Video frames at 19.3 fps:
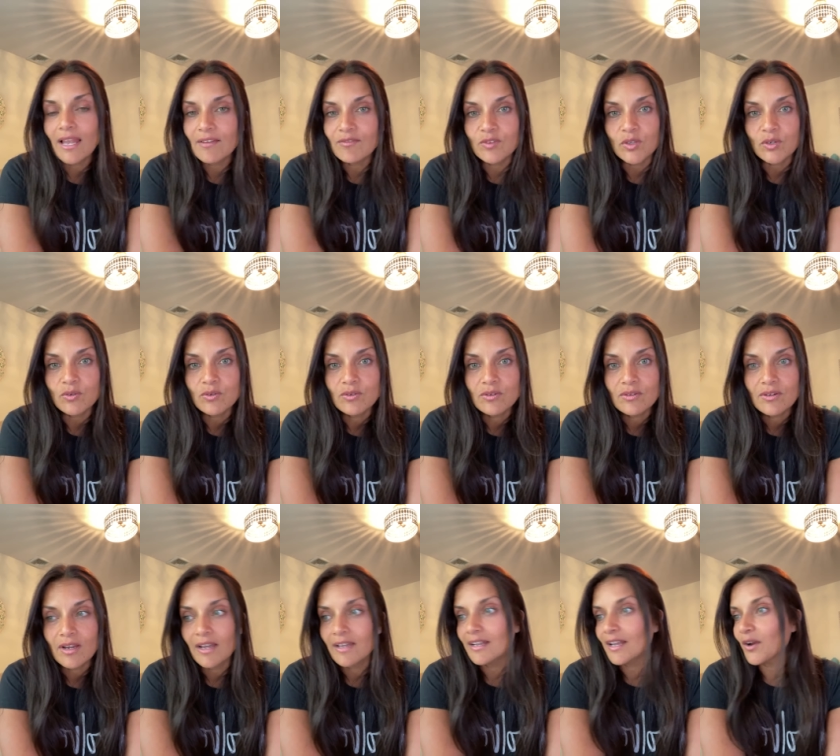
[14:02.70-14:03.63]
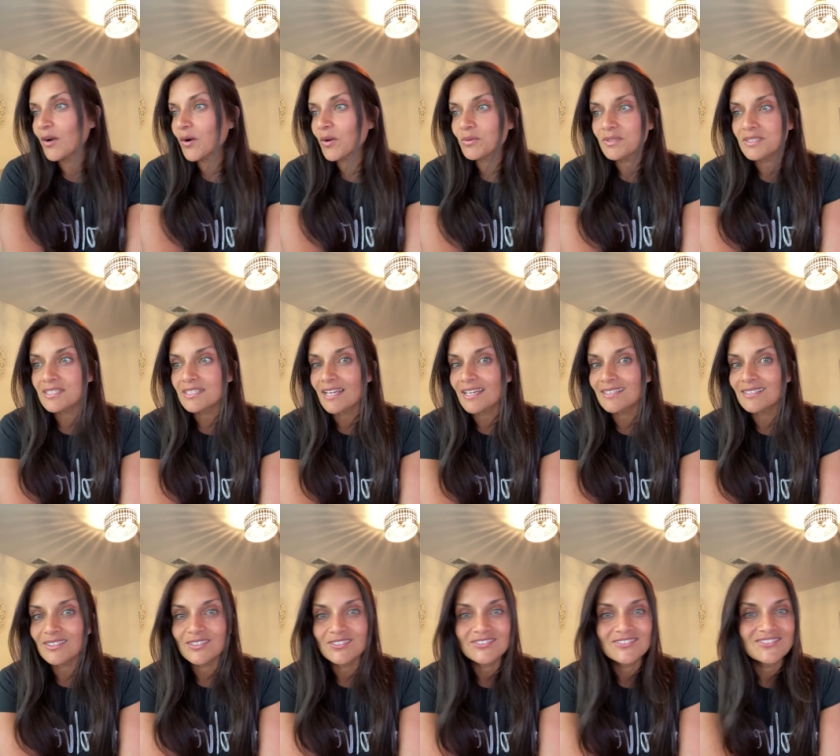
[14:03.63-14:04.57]
I love you. And I always
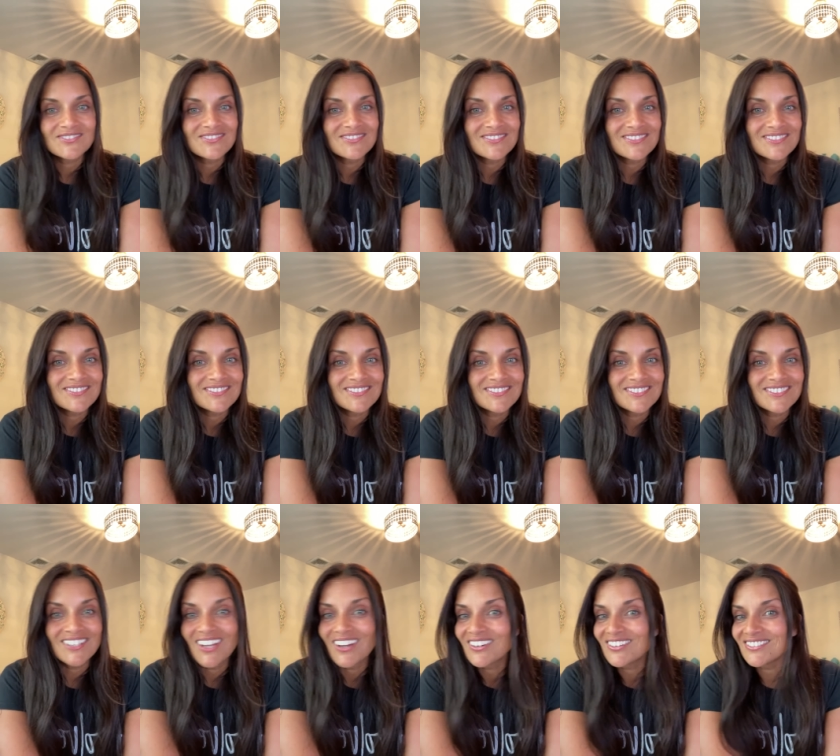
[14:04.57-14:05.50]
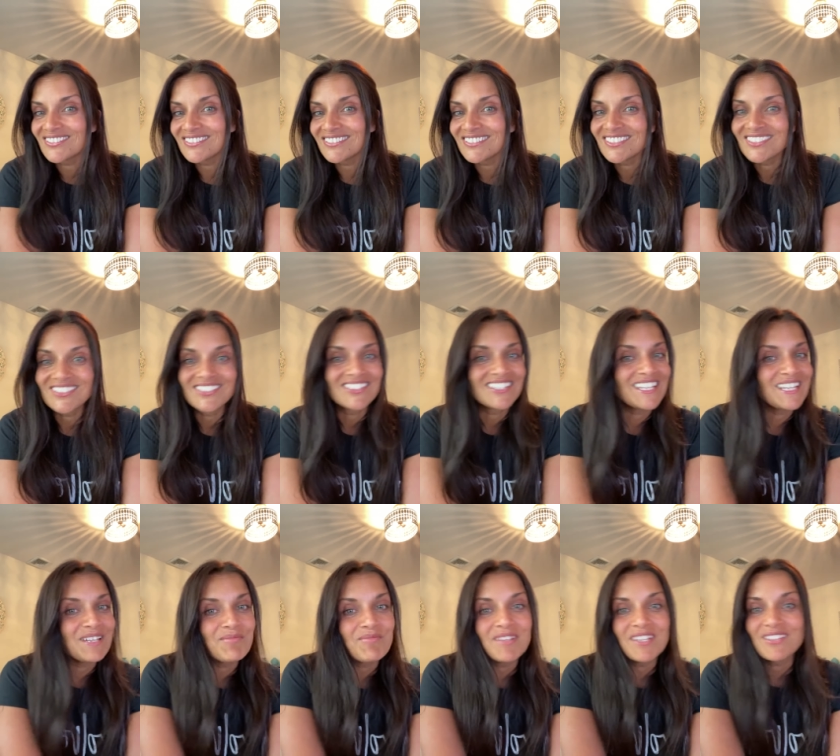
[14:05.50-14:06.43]
said, No, you
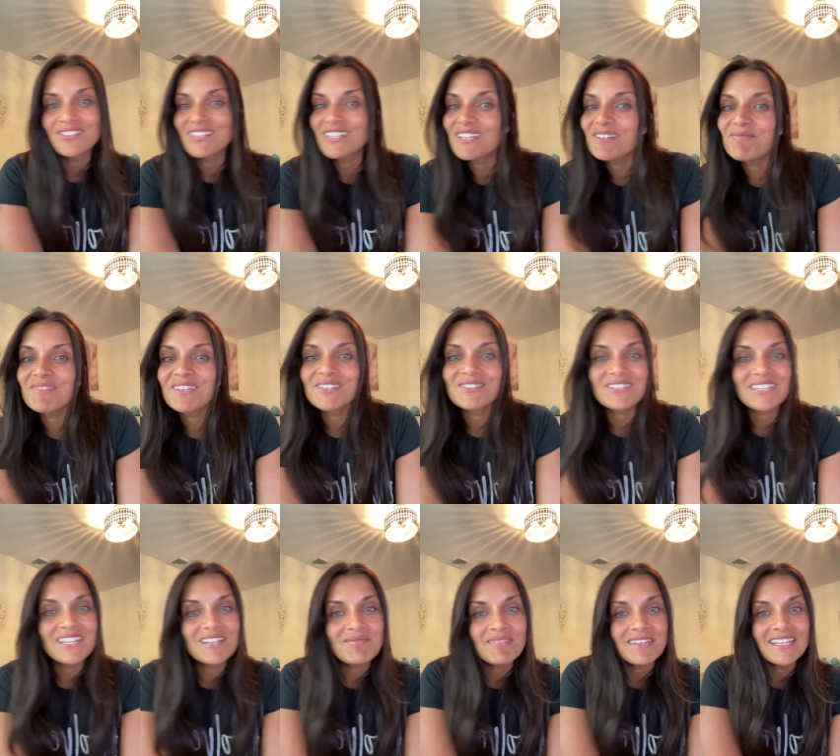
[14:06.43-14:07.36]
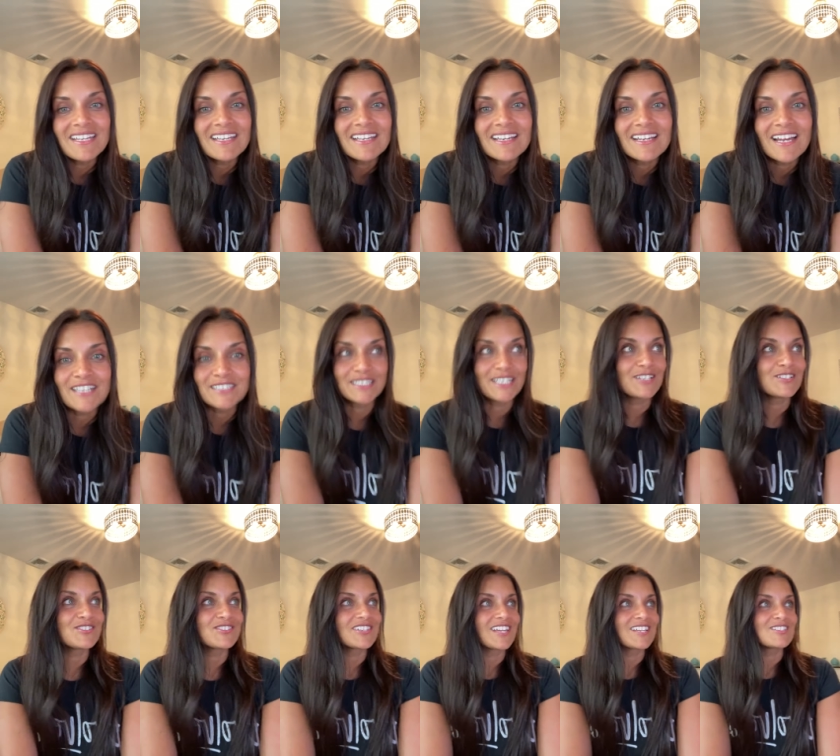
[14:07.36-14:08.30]
need me, you need me, you need me. And
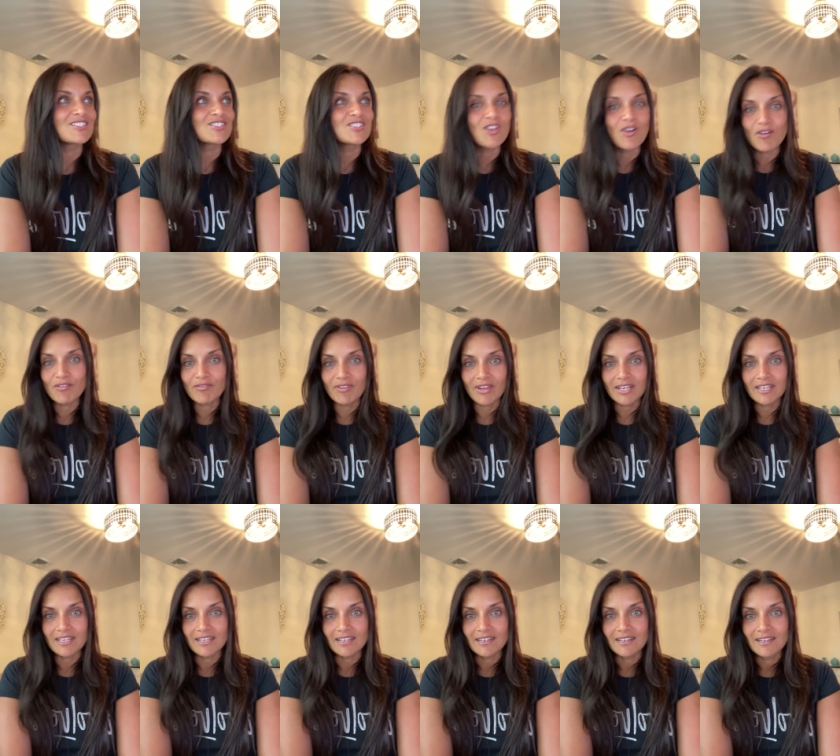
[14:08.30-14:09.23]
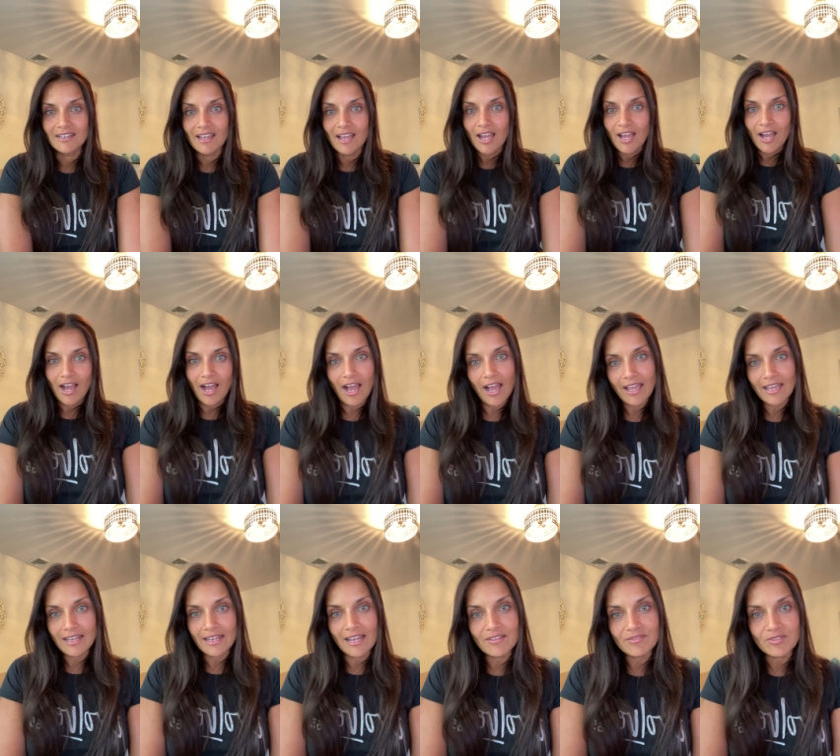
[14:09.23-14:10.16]
they used to get so offended.
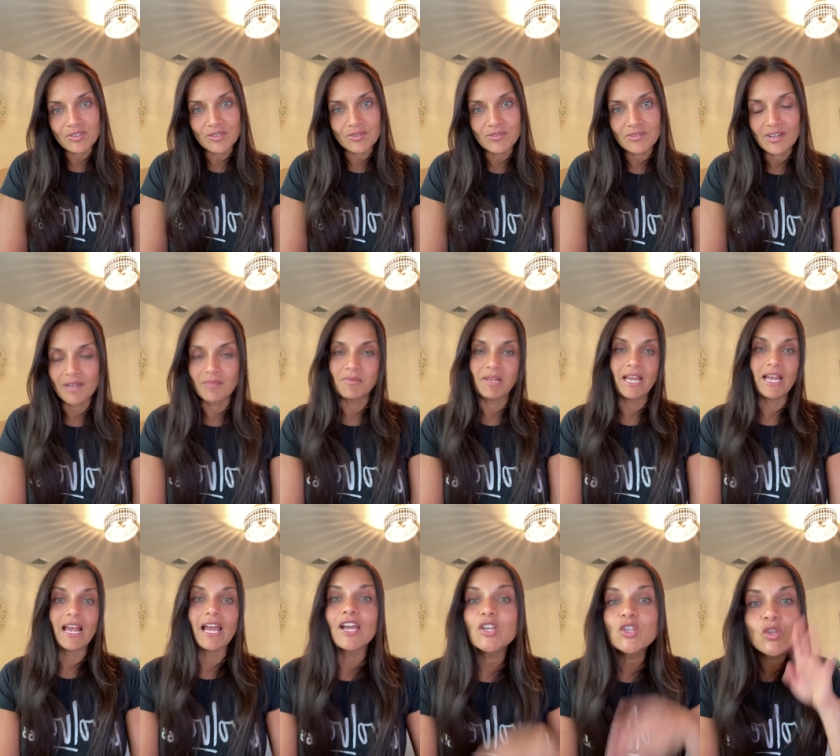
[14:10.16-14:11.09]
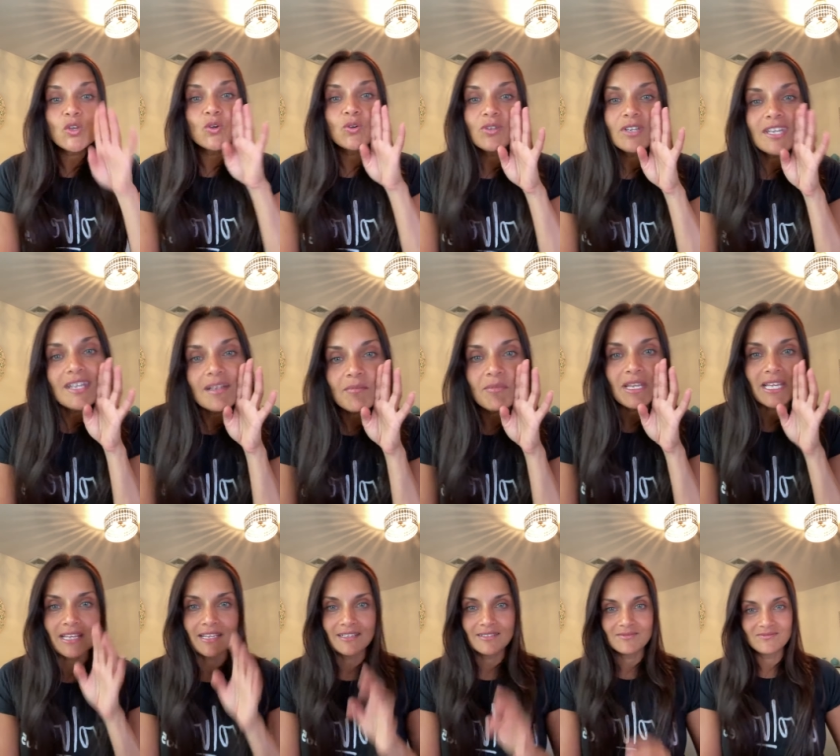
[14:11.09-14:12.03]
I love you. I'm like, you need
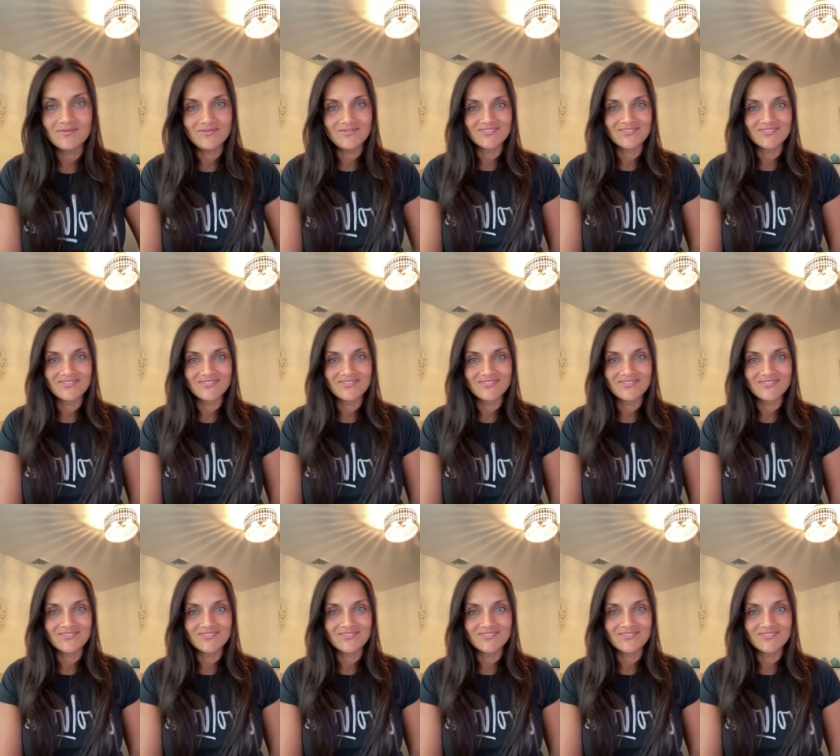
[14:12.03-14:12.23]
me.